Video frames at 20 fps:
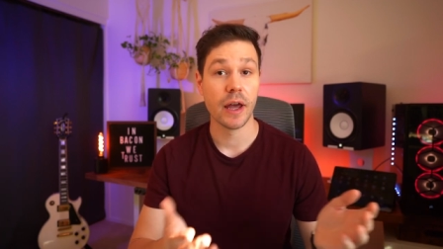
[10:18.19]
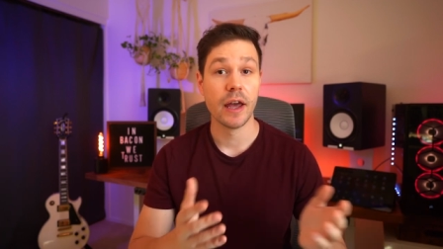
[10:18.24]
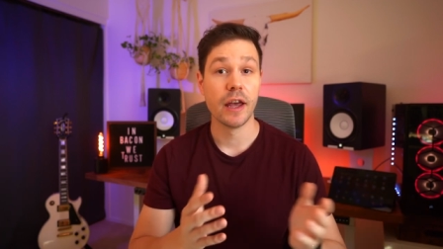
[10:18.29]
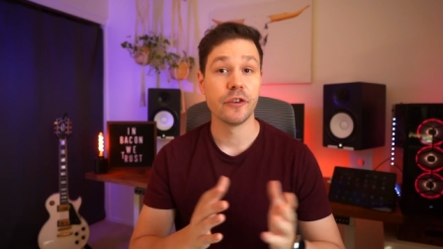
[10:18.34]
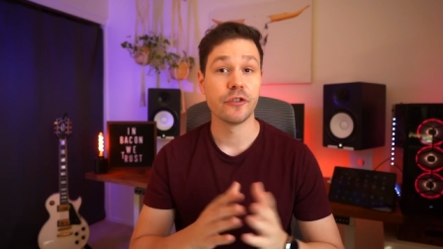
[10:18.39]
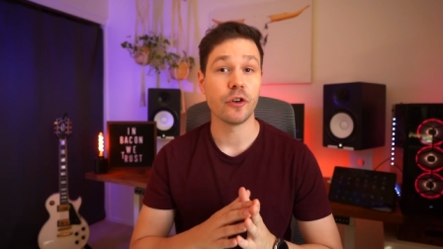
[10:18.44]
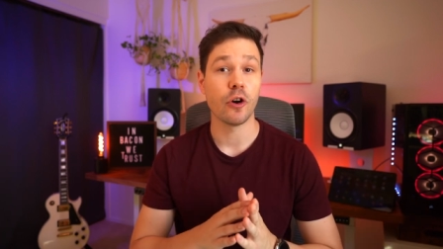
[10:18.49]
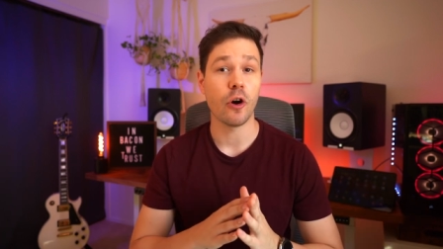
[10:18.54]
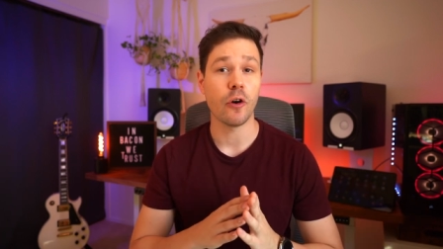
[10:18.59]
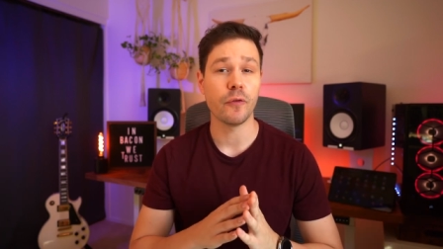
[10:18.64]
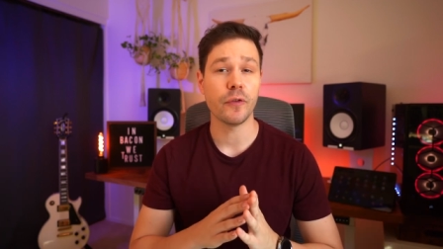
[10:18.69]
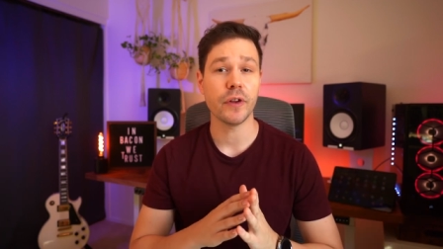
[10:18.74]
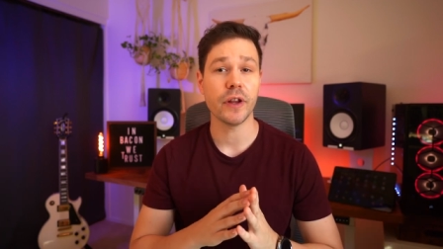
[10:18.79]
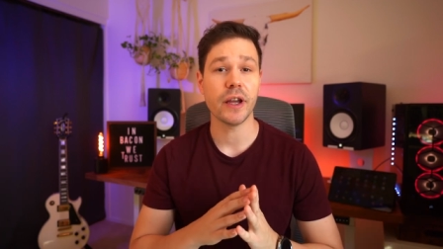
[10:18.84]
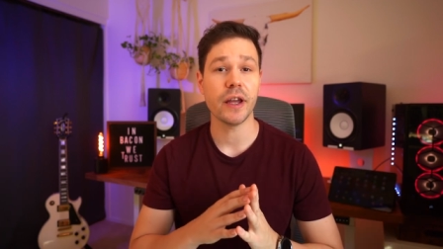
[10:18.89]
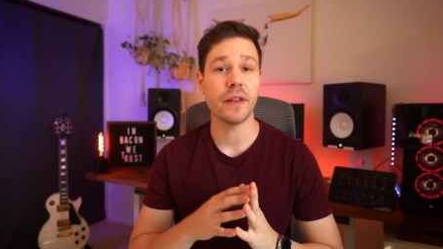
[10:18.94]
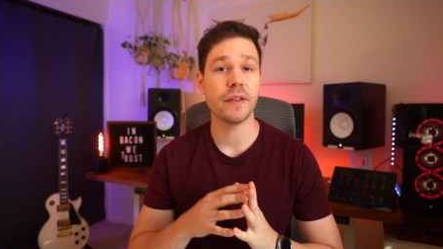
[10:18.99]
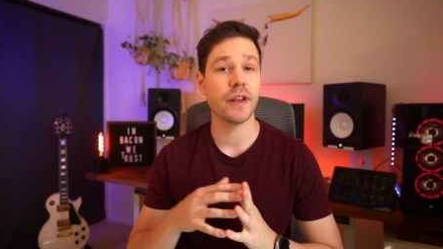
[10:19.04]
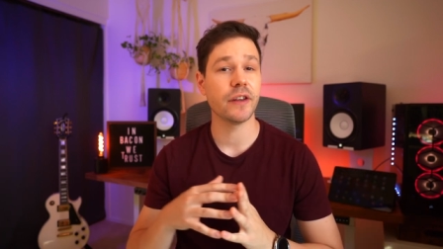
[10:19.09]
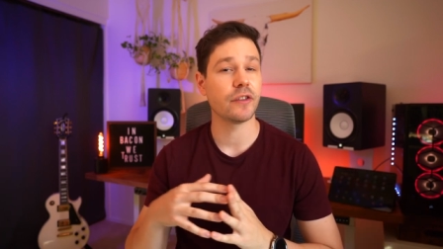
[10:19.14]
so
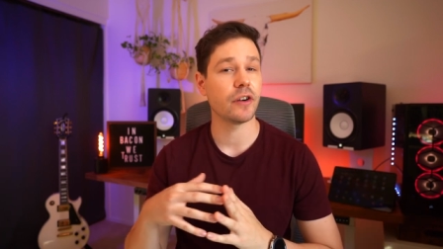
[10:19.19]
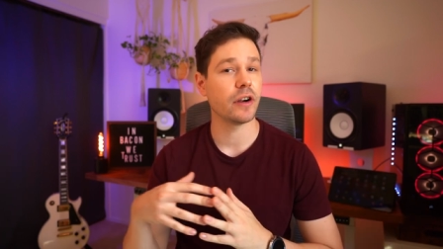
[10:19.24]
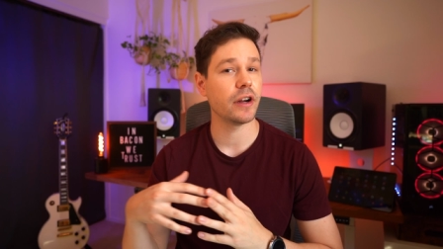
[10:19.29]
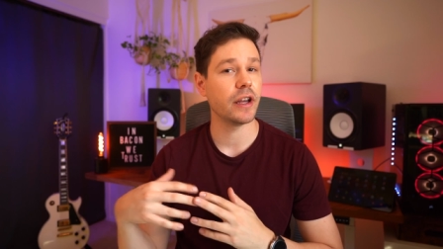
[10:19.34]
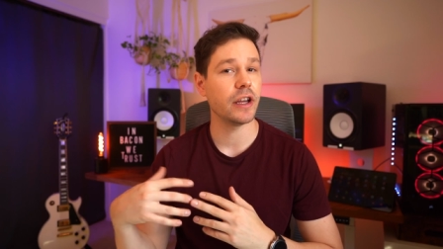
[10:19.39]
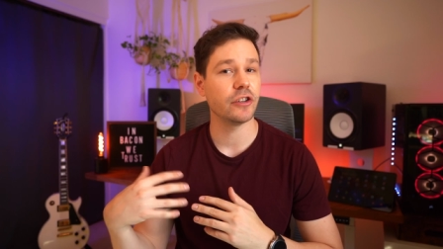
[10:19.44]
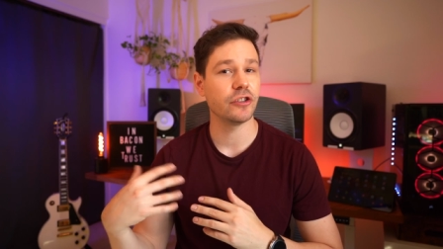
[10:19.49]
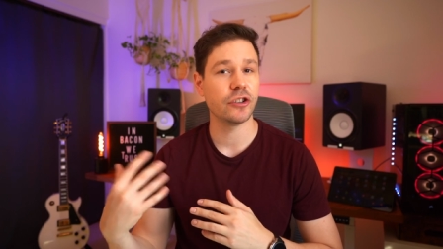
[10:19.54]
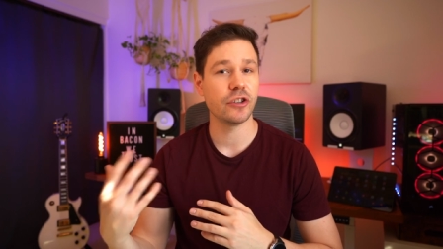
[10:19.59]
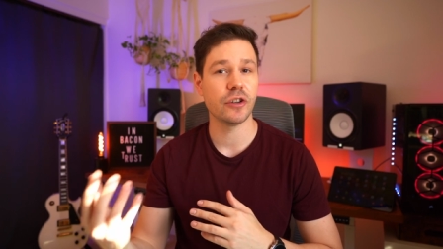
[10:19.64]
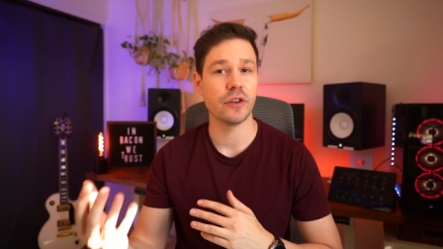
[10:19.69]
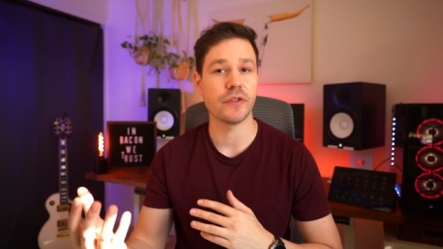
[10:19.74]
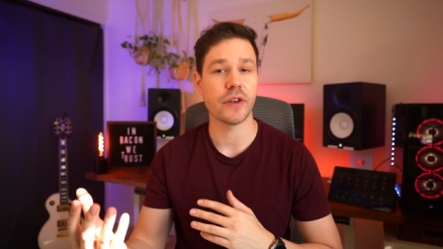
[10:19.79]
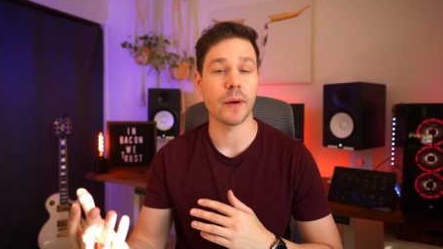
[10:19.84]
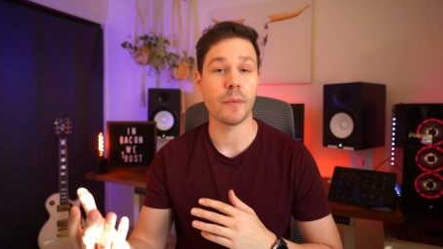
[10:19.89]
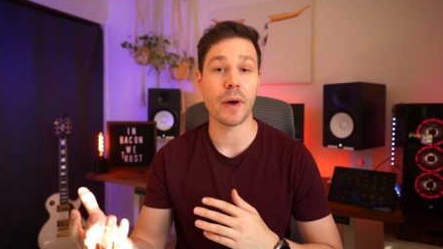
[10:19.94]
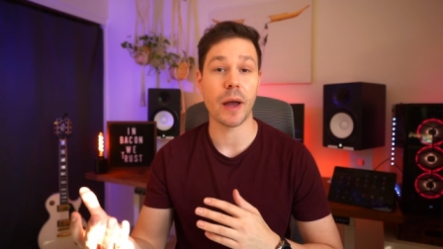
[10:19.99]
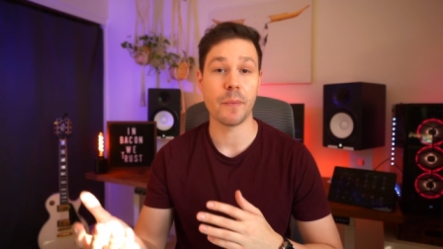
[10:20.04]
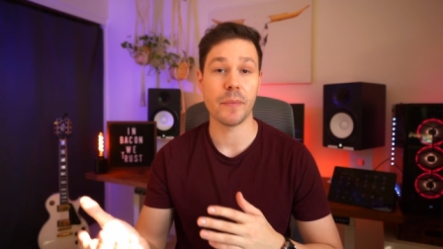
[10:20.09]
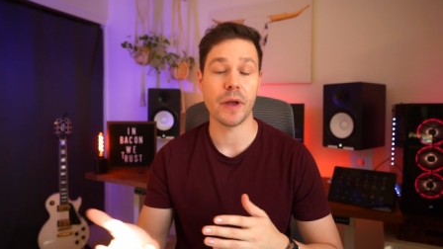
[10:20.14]
hopefully these are issues I
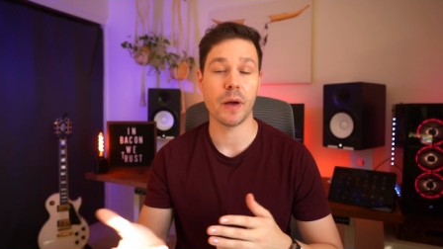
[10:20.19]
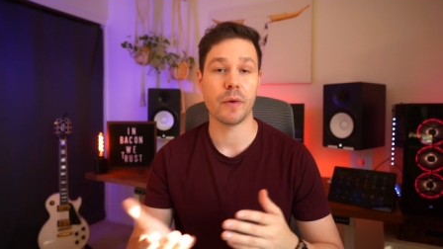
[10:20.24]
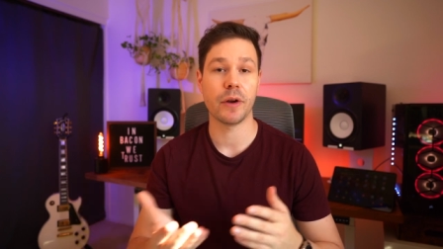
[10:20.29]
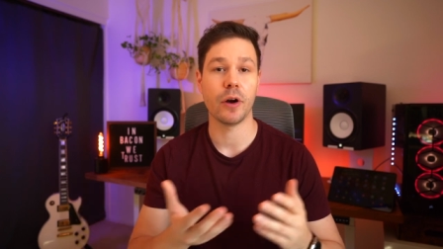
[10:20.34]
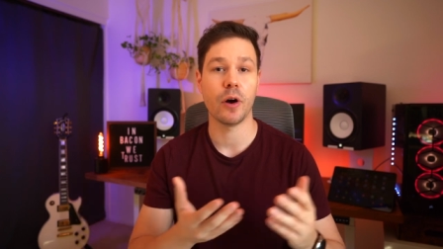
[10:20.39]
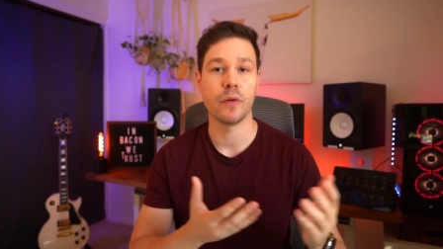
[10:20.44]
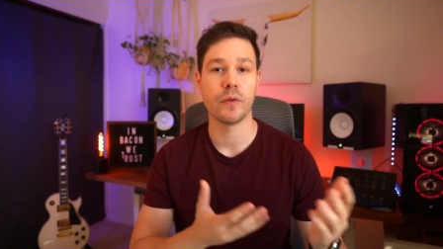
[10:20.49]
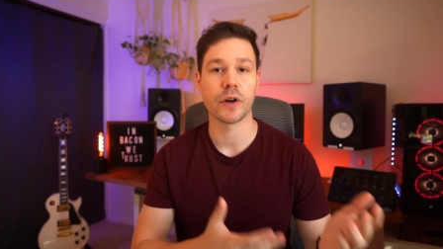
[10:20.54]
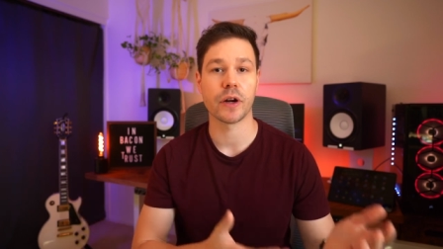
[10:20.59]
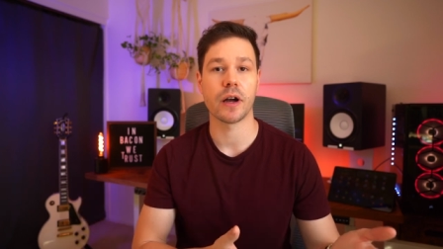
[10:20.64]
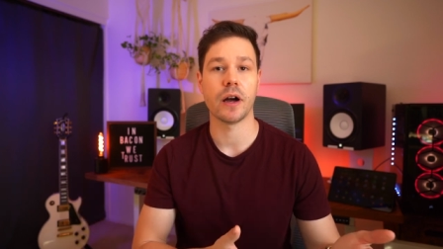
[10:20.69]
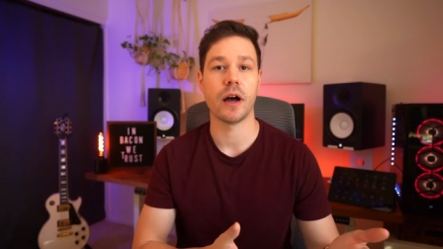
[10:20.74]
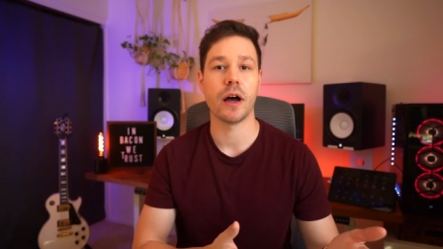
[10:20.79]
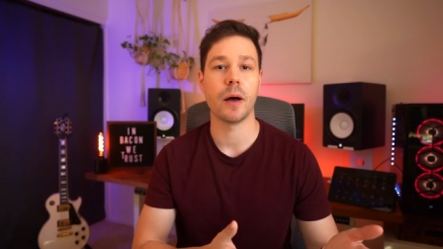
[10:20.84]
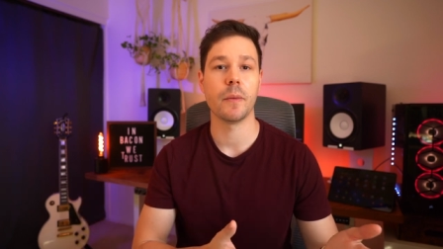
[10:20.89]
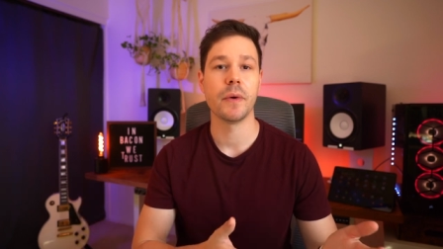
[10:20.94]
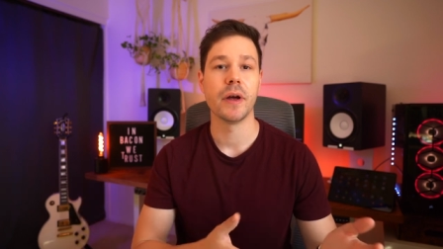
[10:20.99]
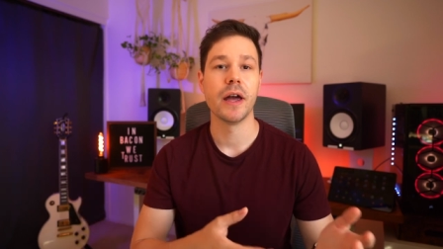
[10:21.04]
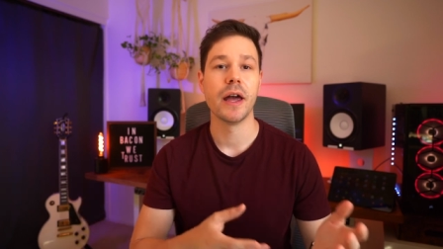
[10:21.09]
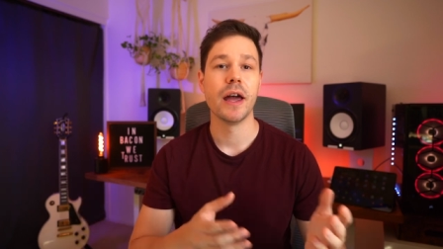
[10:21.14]
might be able to overcome,